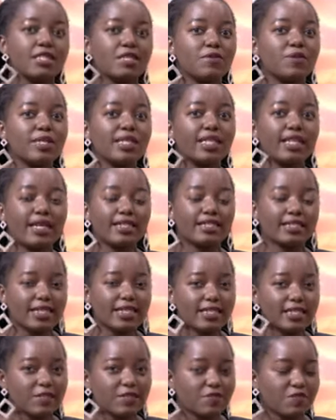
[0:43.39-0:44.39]
they will
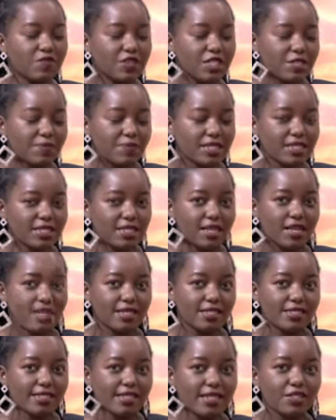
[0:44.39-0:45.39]
attend investment
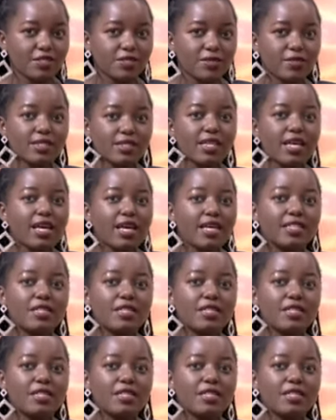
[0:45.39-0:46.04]
sessions,